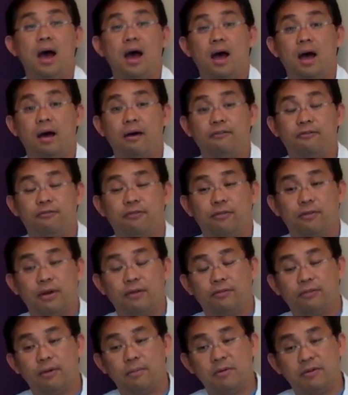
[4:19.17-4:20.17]
Uh,
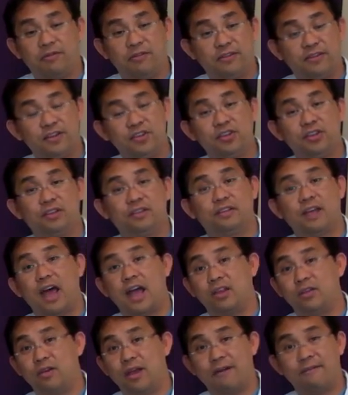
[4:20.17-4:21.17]
from a physician
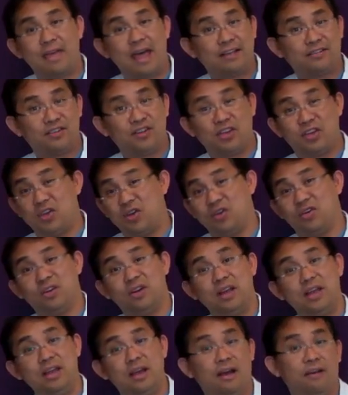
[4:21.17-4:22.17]
side, you have that
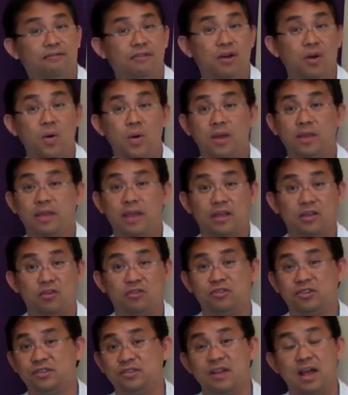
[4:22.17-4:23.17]
security of knowing that
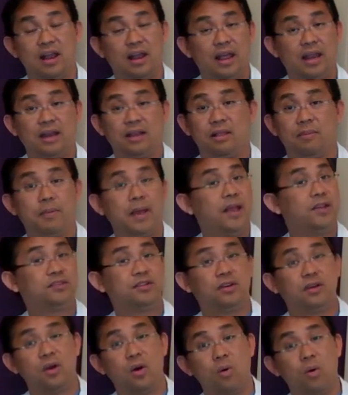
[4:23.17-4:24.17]
you're just not letting the
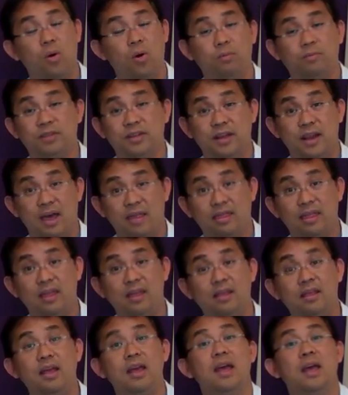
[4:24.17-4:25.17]
patient go home to
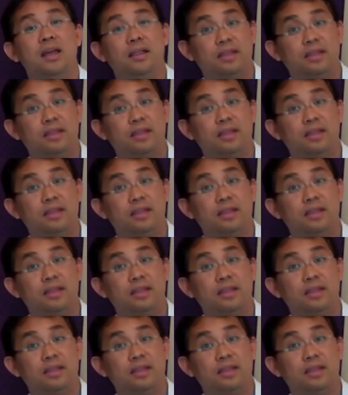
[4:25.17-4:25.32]
nothing,